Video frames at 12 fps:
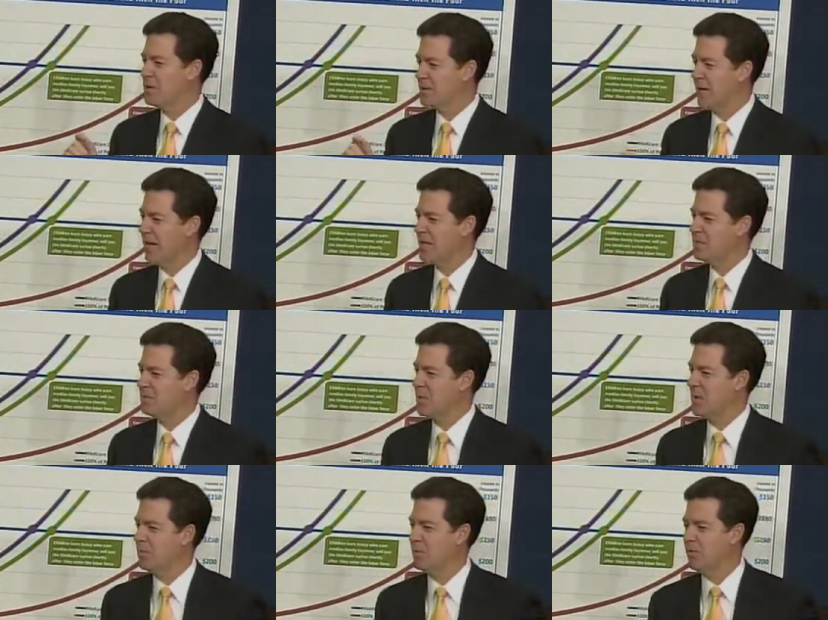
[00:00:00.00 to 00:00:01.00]
tax
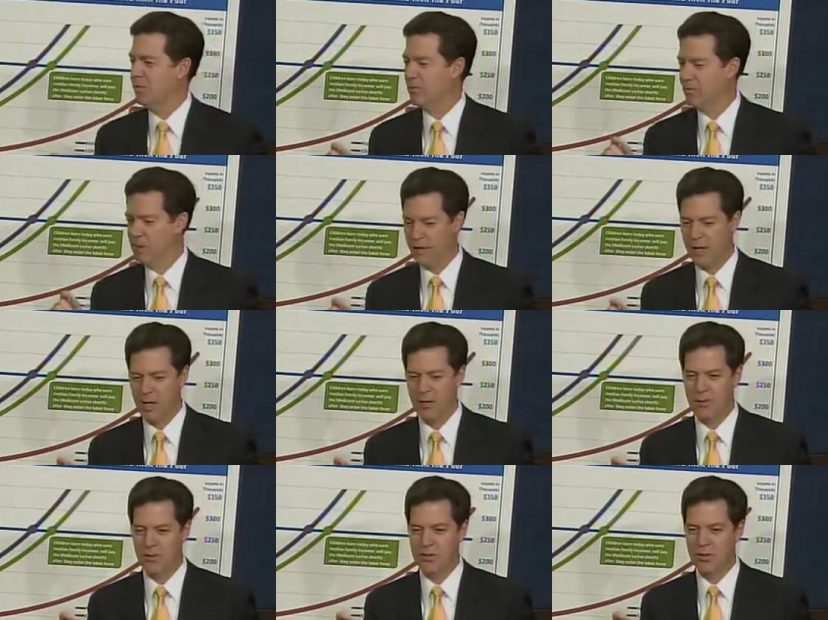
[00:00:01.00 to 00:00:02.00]
people for their
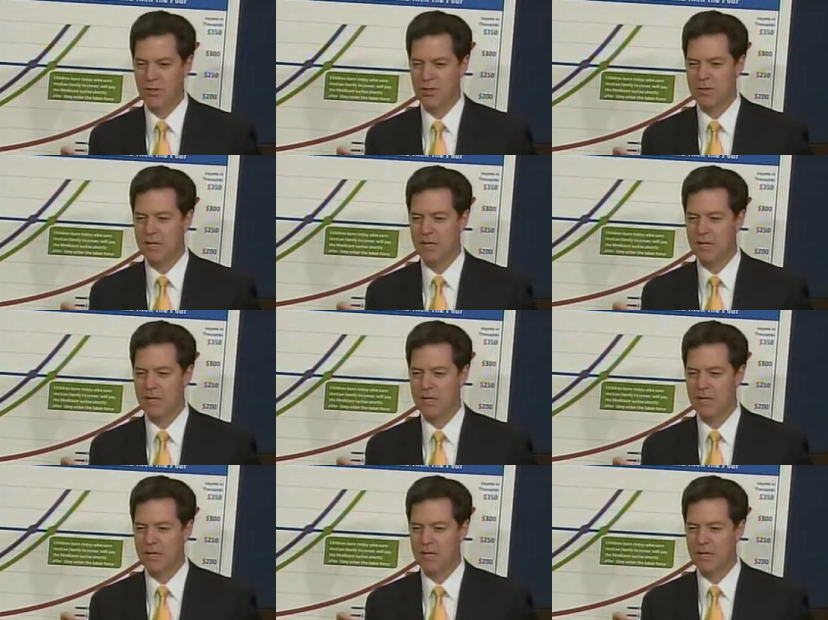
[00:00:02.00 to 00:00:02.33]
health insurance